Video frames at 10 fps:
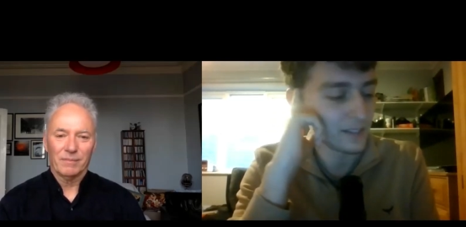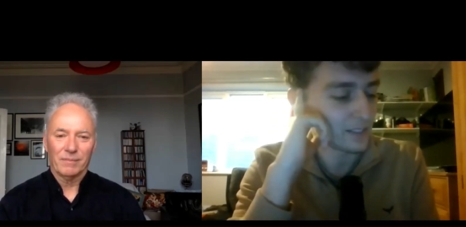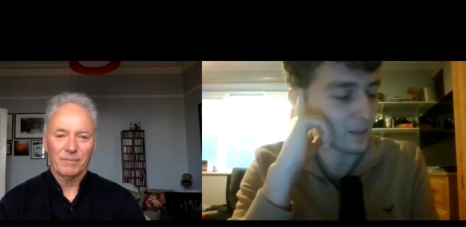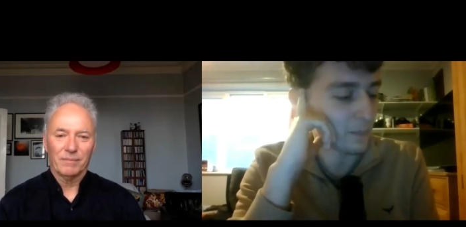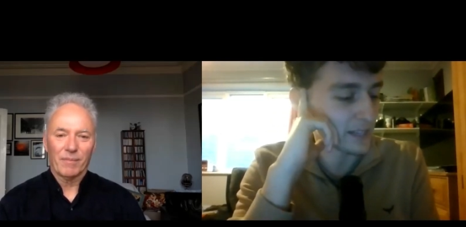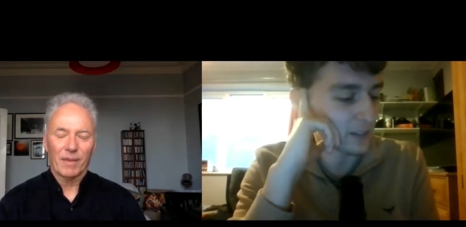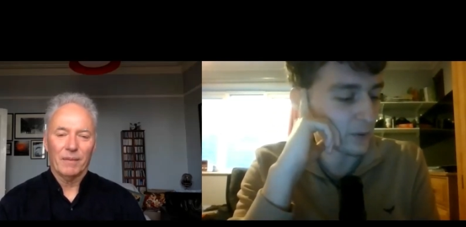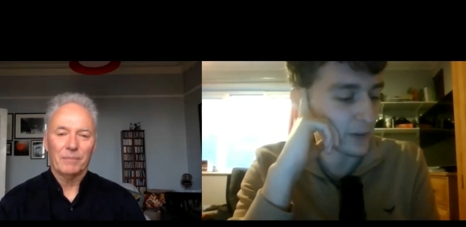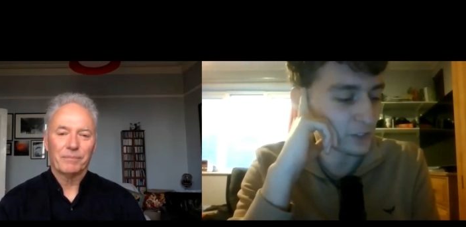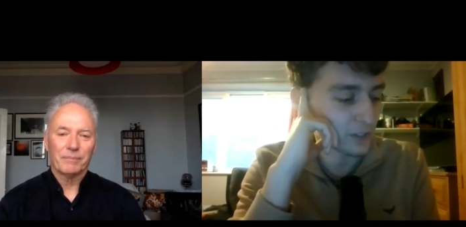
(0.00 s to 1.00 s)
Speaker 1: So it begs the
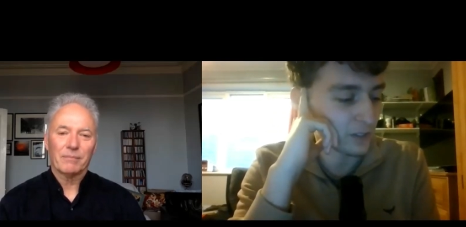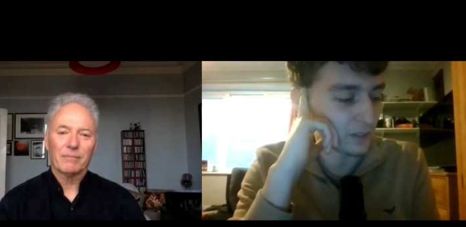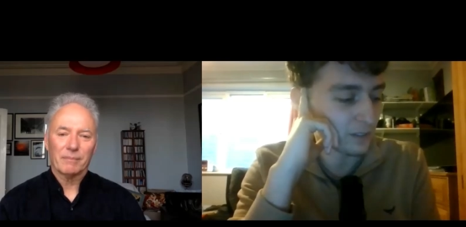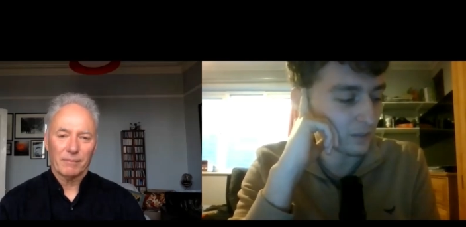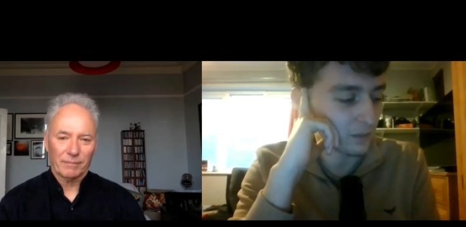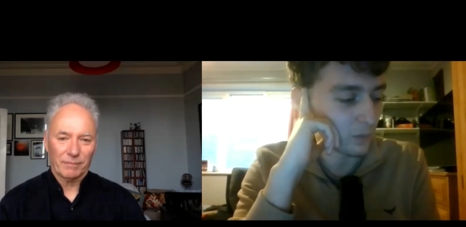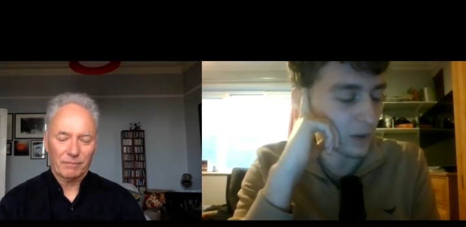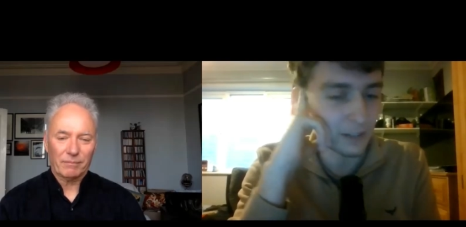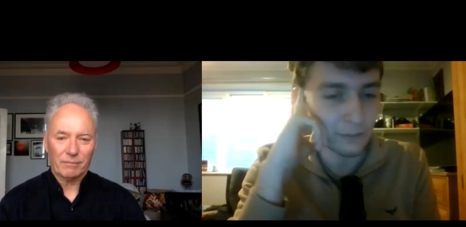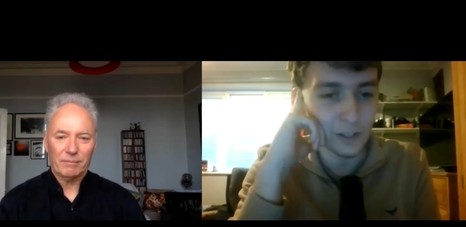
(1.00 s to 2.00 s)
question:
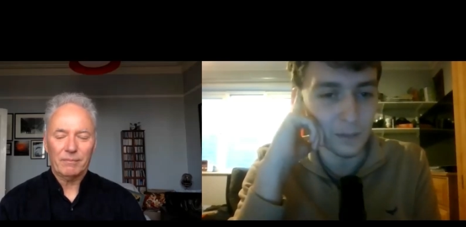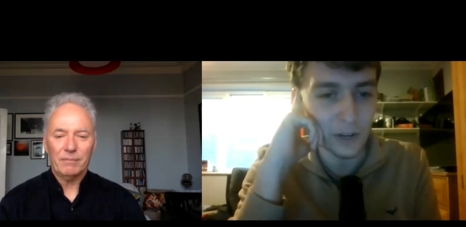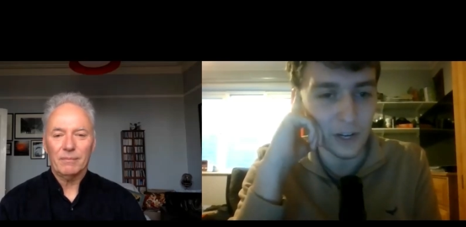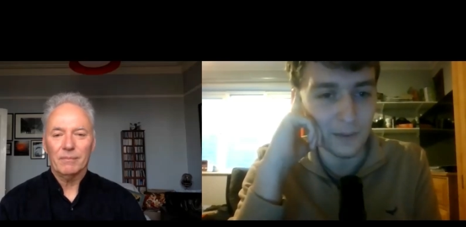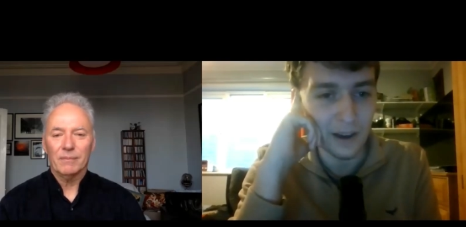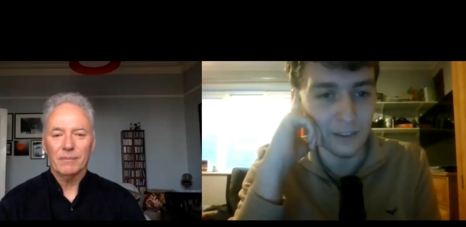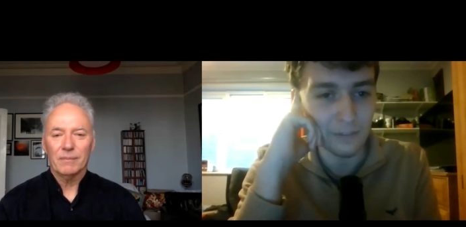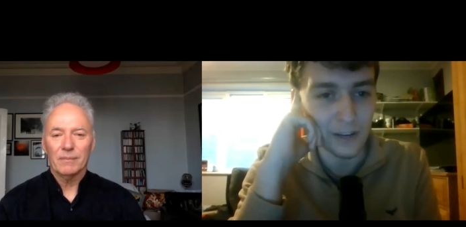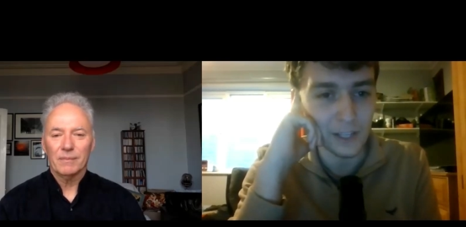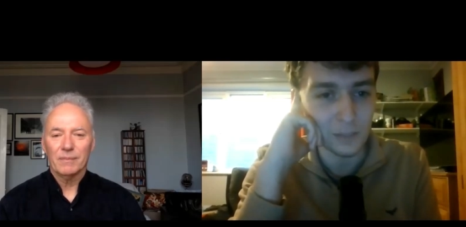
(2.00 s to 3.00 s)
Why did Fulham loan him out in the
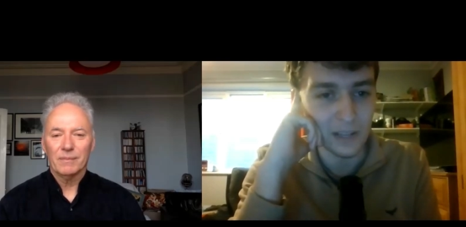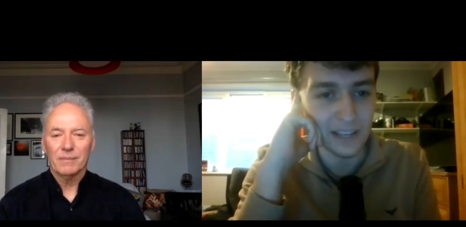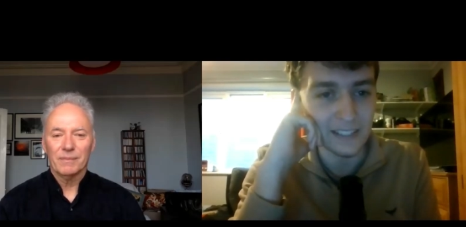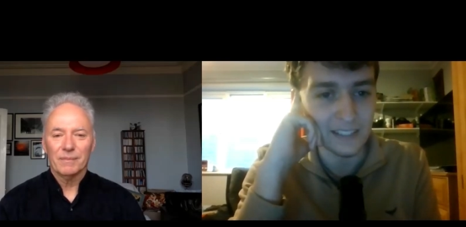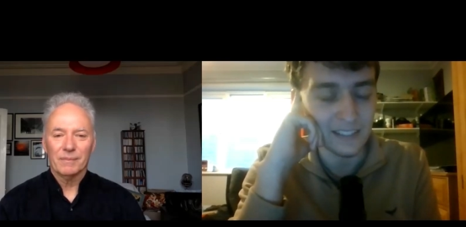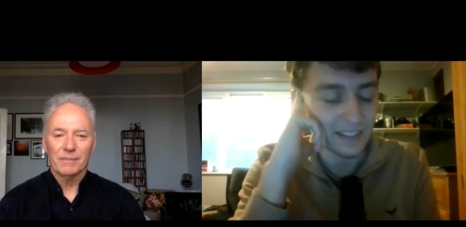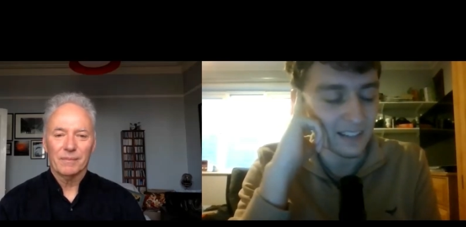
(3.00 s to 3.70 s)
first place?